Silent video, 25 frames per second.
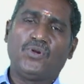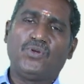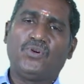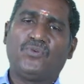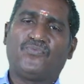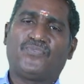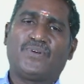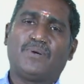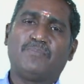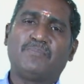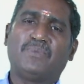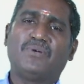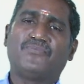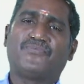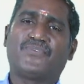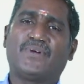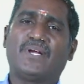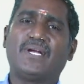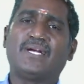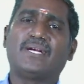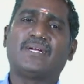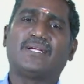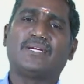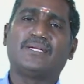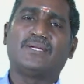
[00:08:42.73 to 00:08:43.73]
from
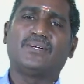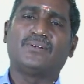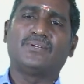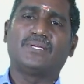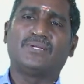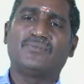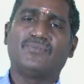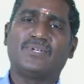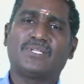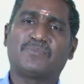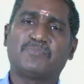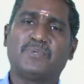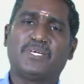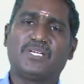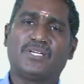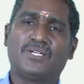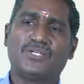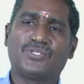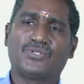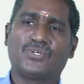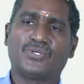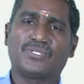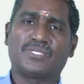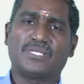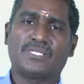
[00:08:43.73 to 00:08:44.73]
different investment
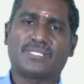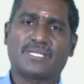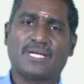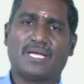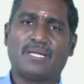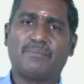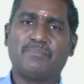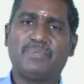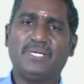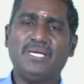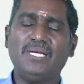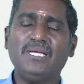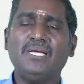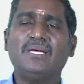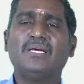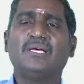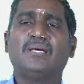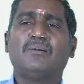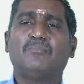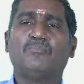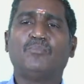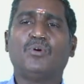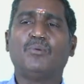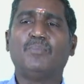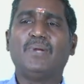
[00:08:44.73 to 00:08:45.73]
resources can be
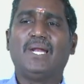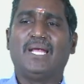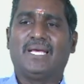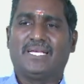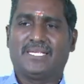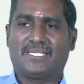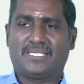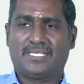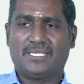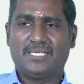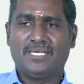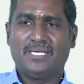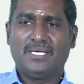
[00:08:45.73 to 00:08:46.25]
mobilized.